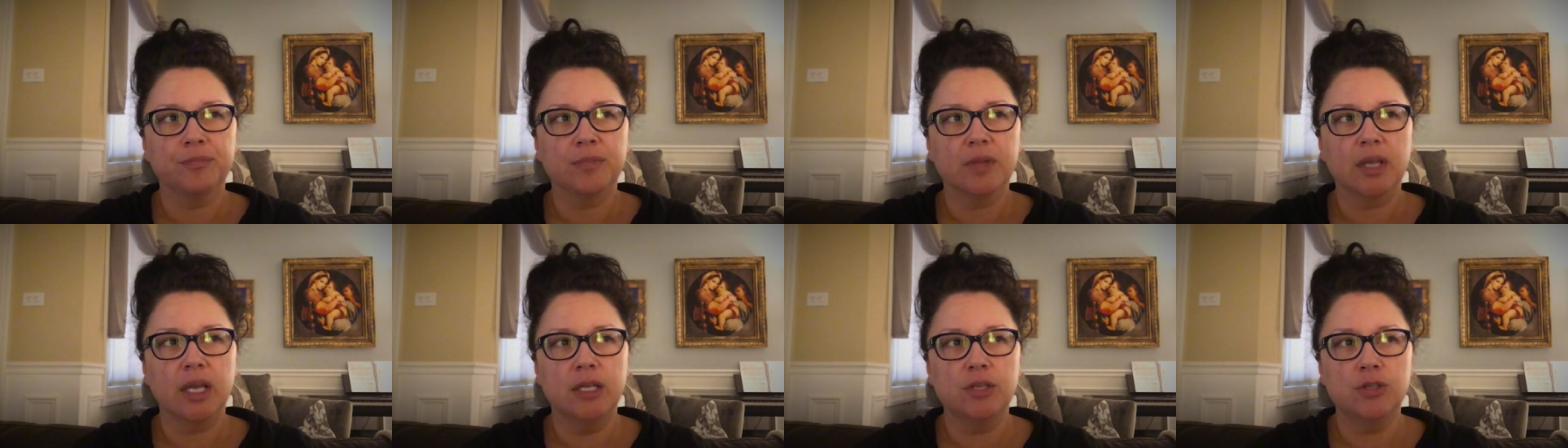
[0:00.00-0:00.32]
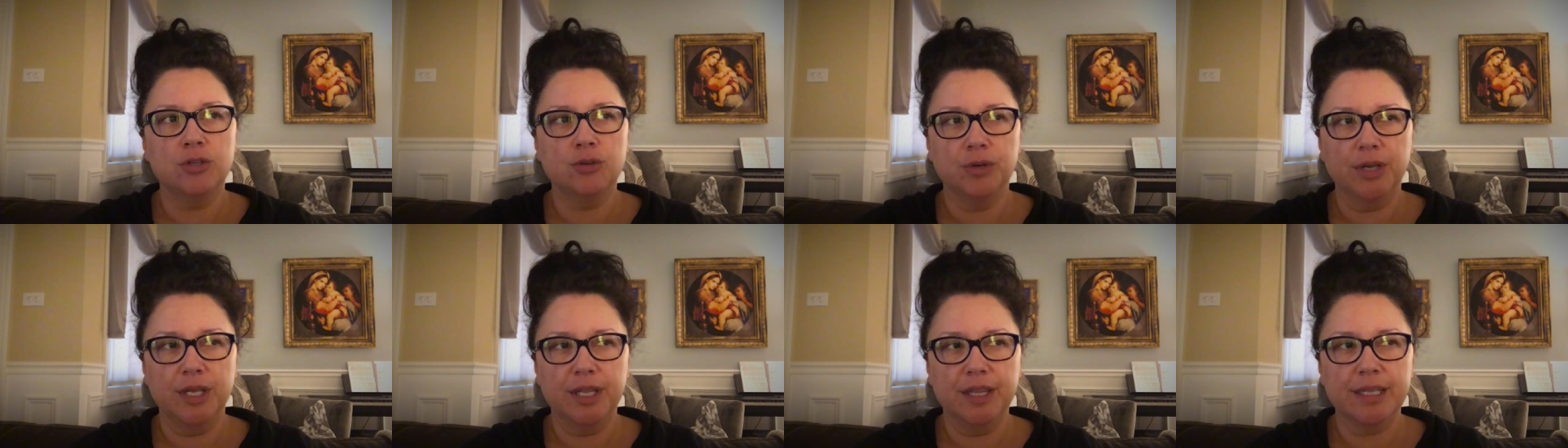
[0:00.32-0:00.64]
and
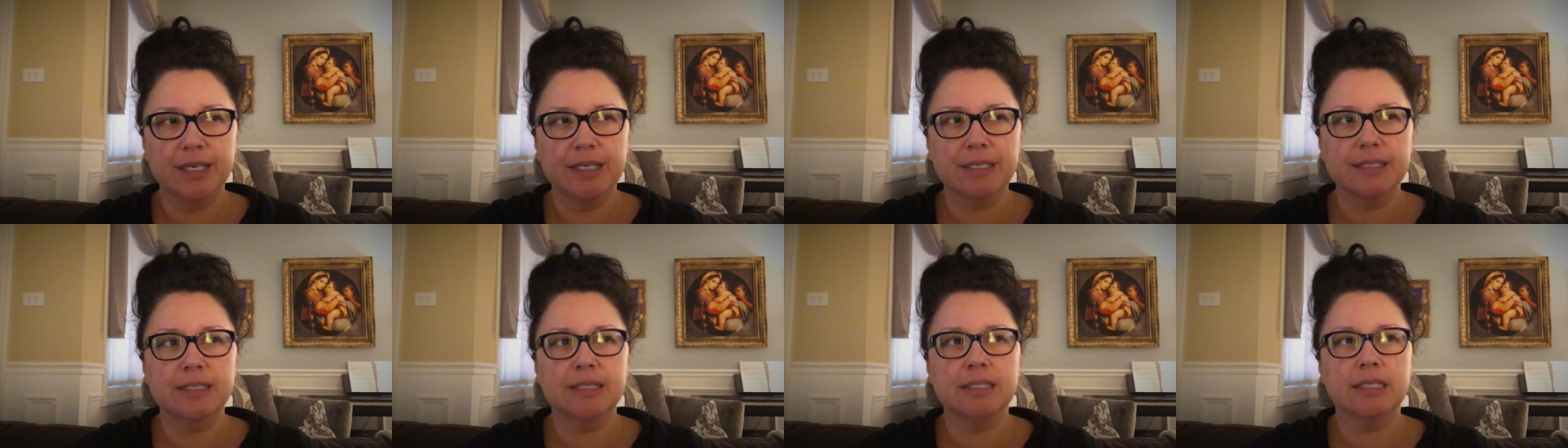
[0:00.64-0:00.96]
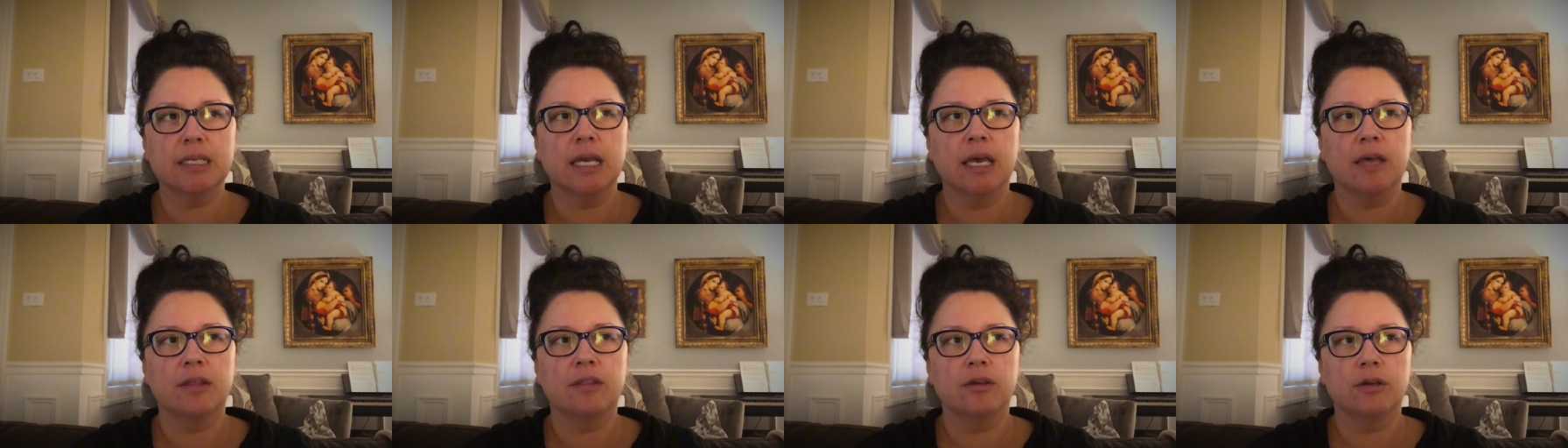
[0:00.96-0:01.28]
doing things
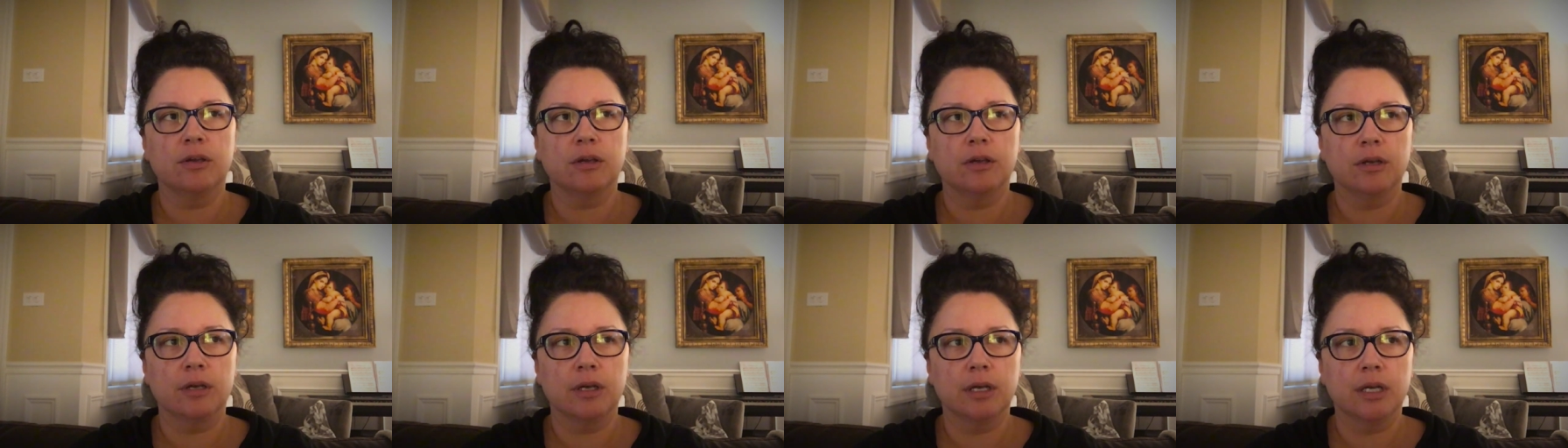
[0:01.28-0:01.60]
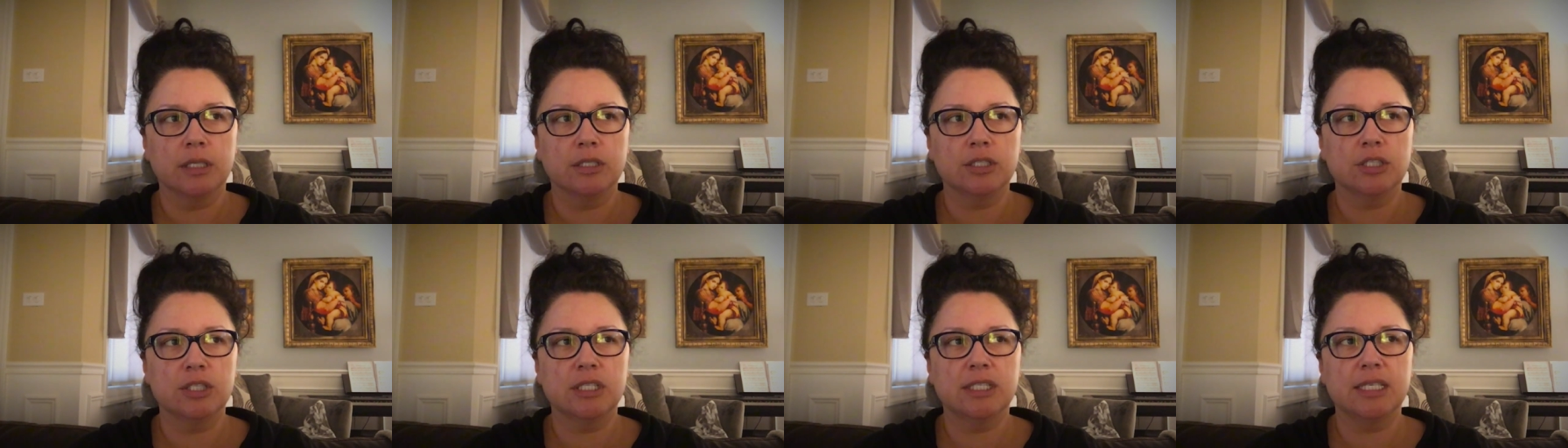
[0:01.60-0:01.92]
together
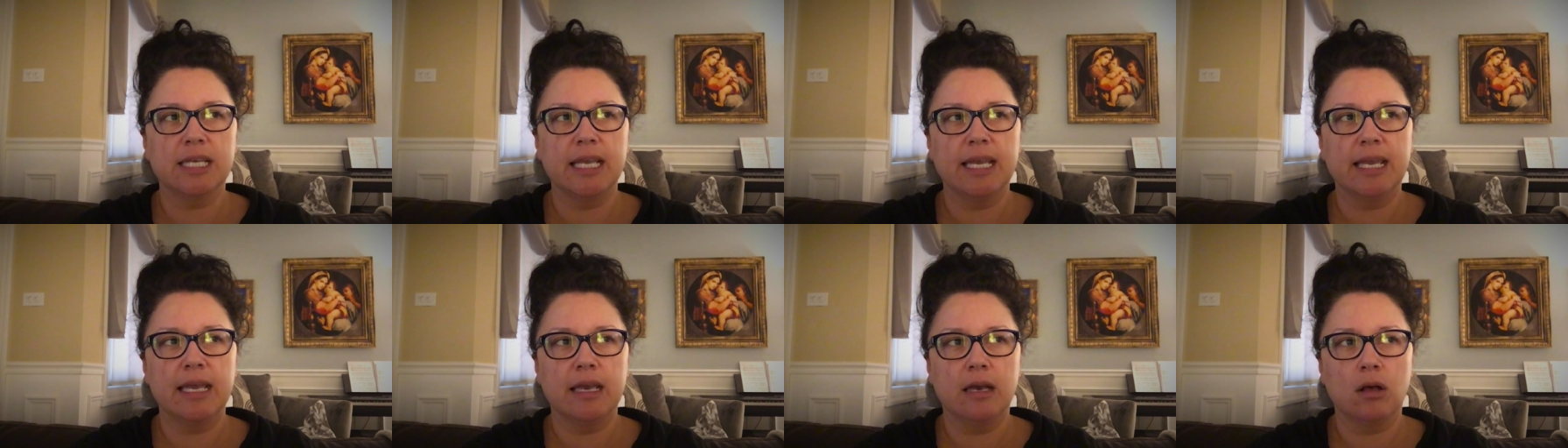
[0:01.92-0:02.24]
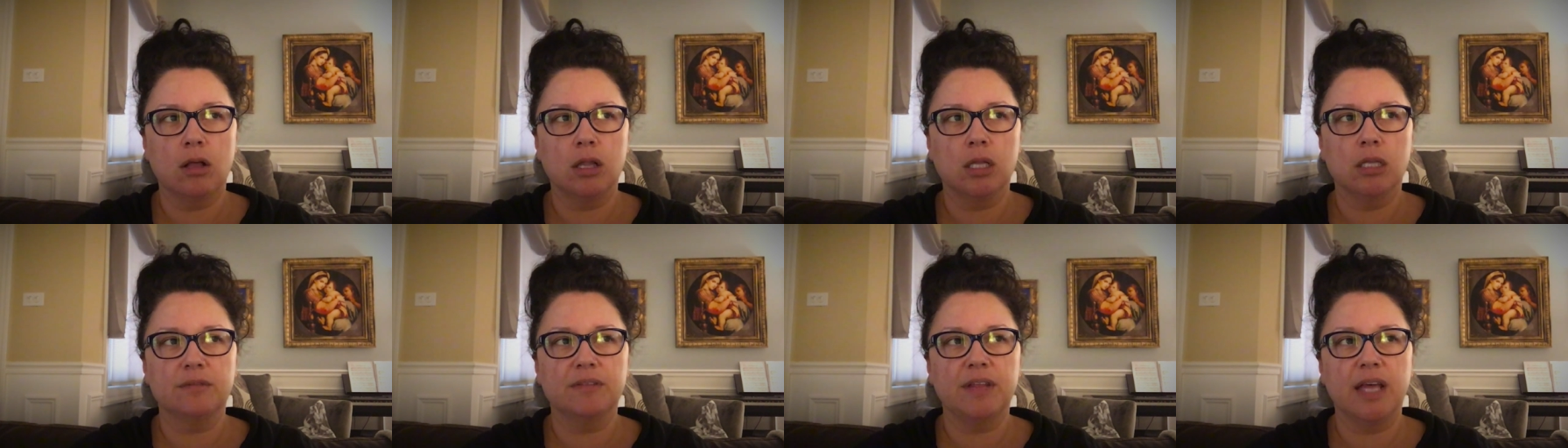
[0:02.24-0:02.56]
and just taking
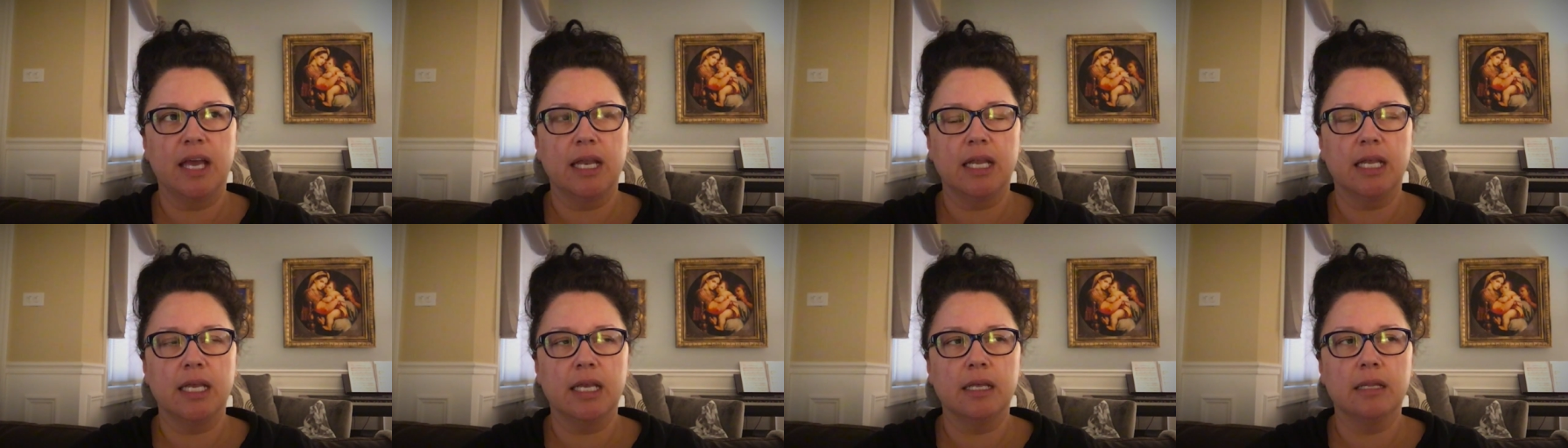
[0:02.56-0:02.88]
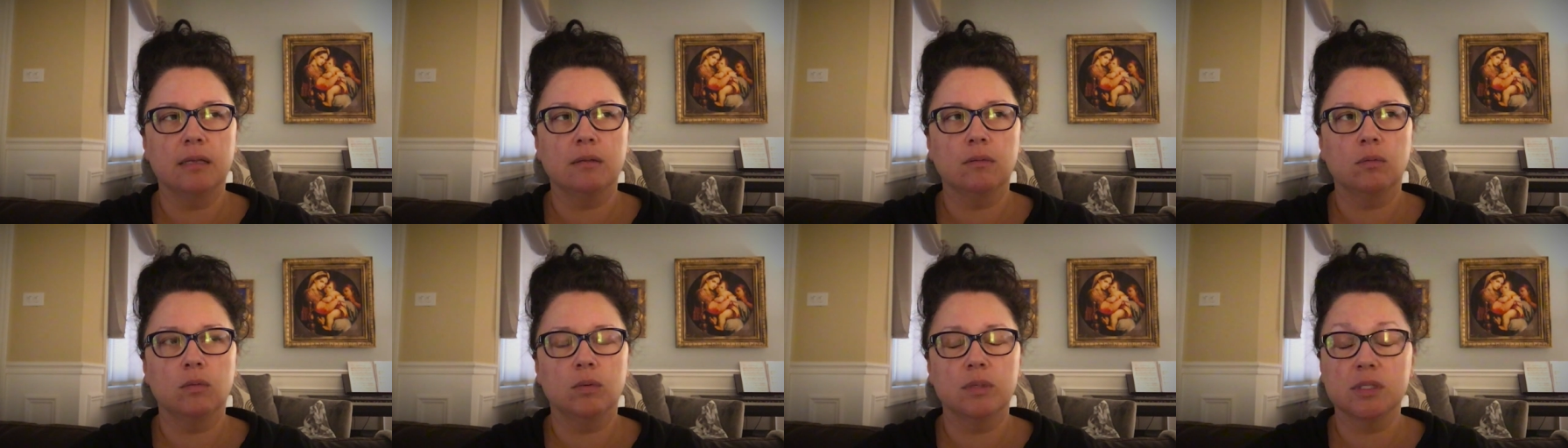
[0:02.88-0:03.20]
all of that
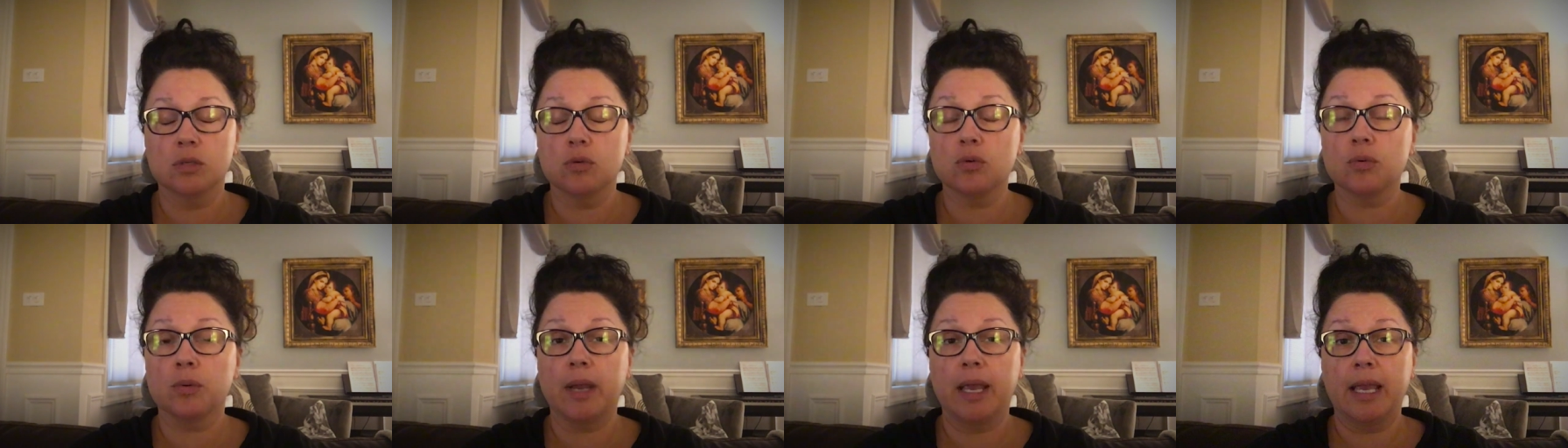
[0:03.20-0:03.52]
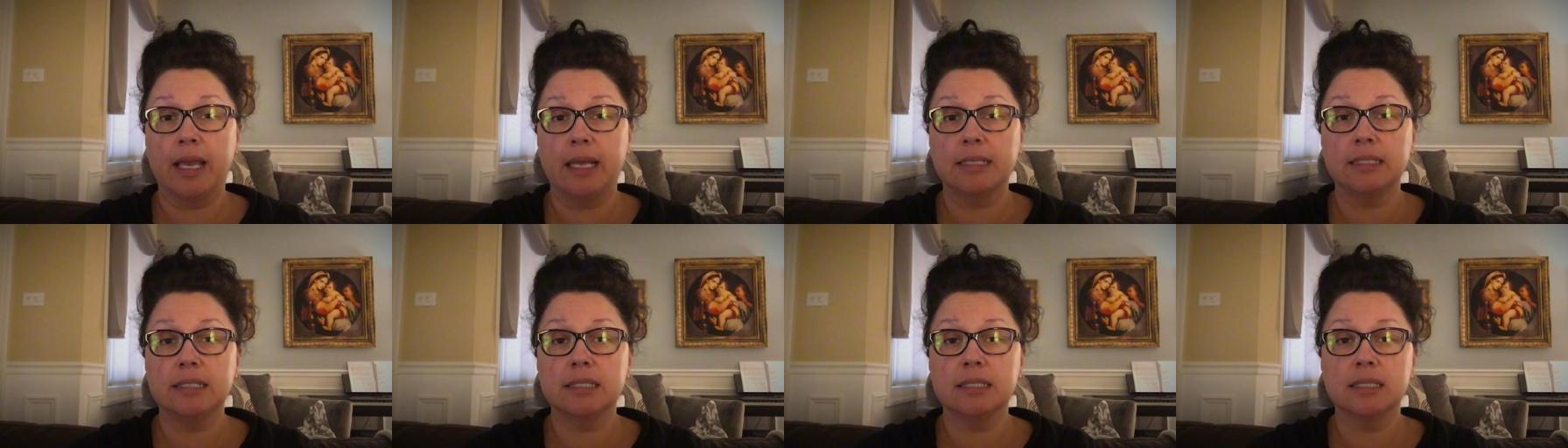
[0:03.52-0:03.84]
in was
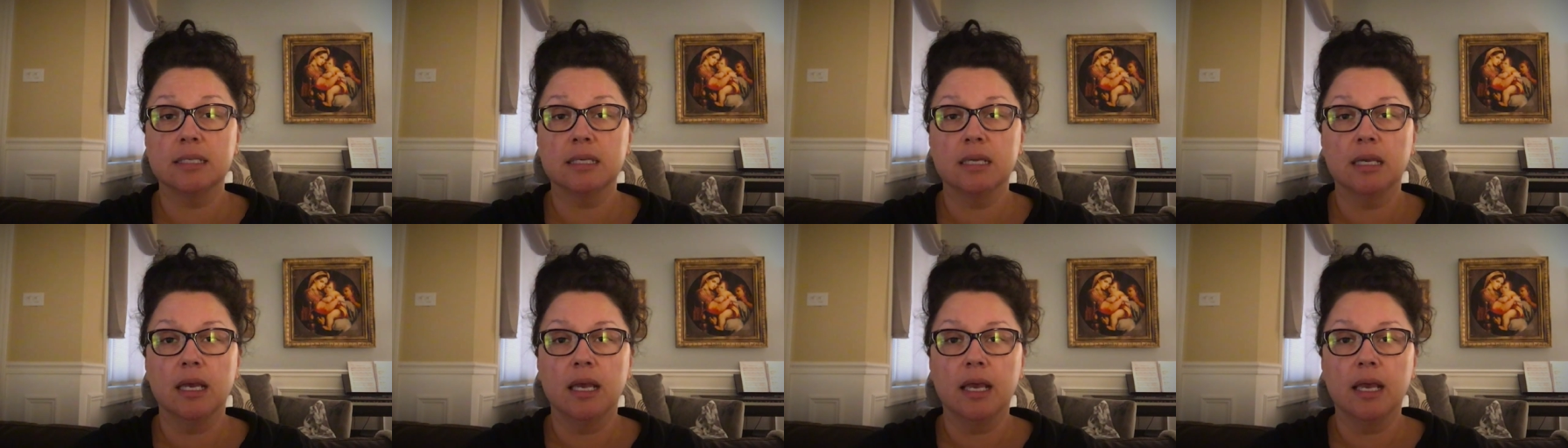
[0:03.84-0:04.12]
great.